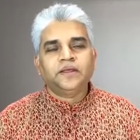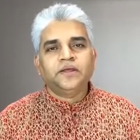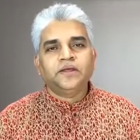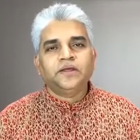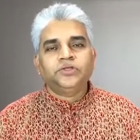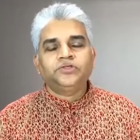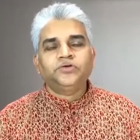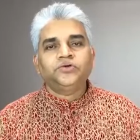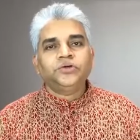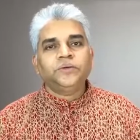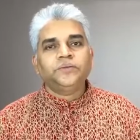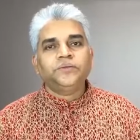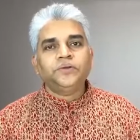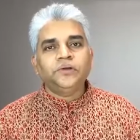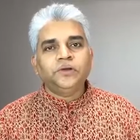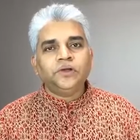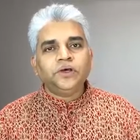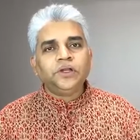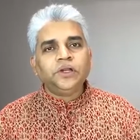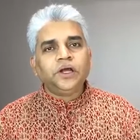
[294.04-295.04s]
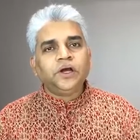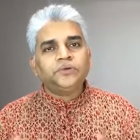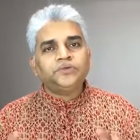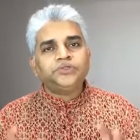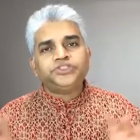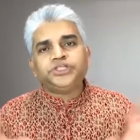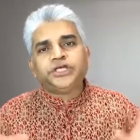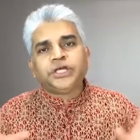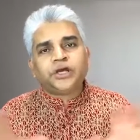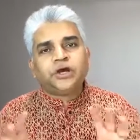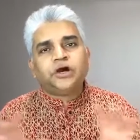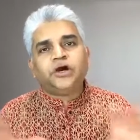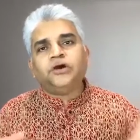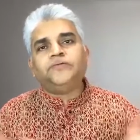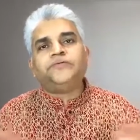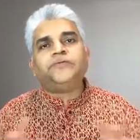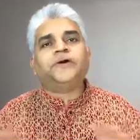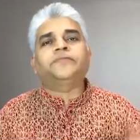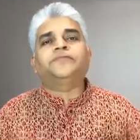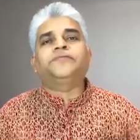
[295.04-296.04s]
So you have to learn how to shake
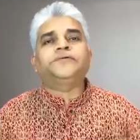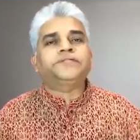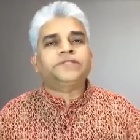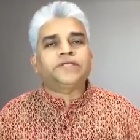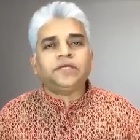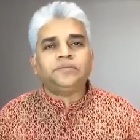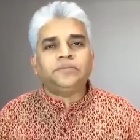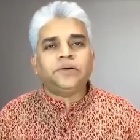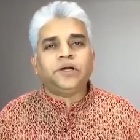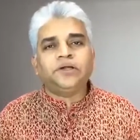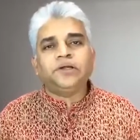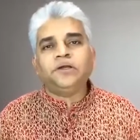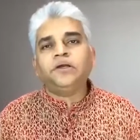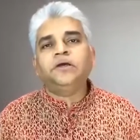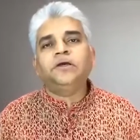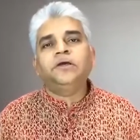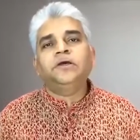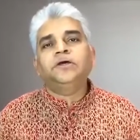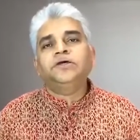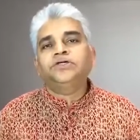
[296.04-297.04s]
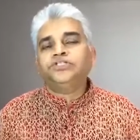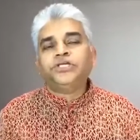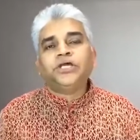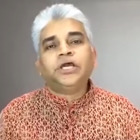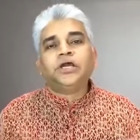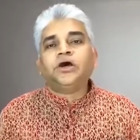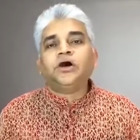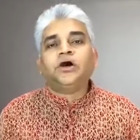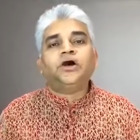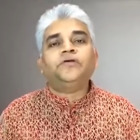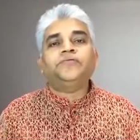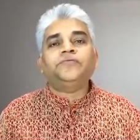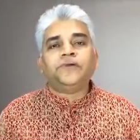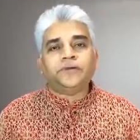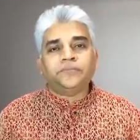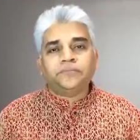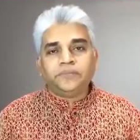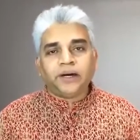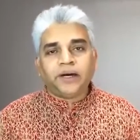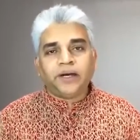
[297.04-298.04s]
off our physical body, shake off
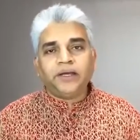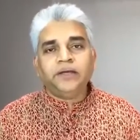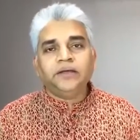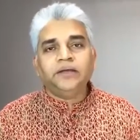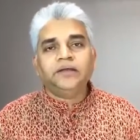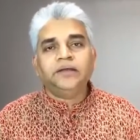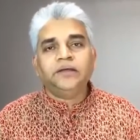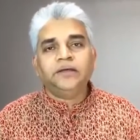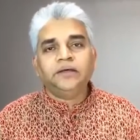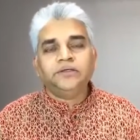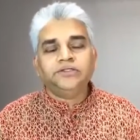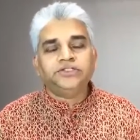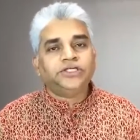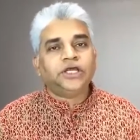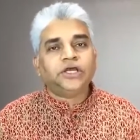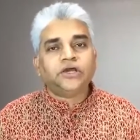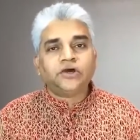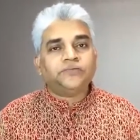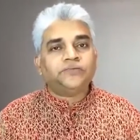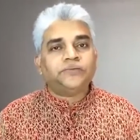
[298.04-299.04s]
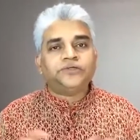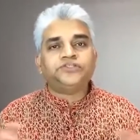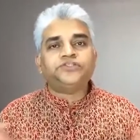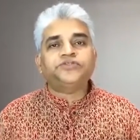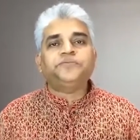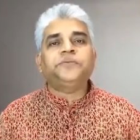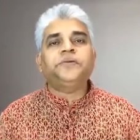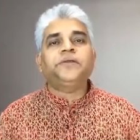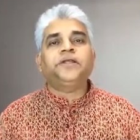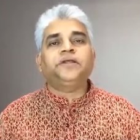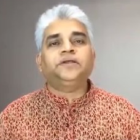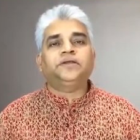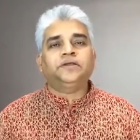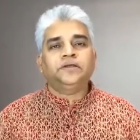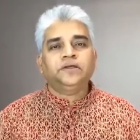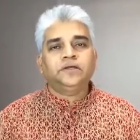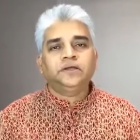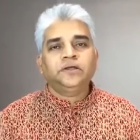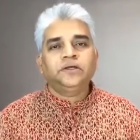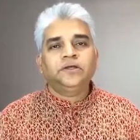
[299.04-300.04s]
our mind, shake off our spirit
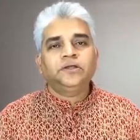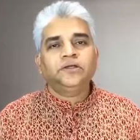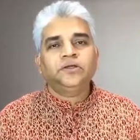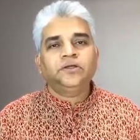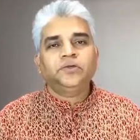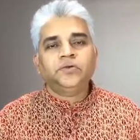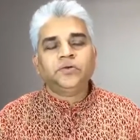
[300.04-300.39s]
to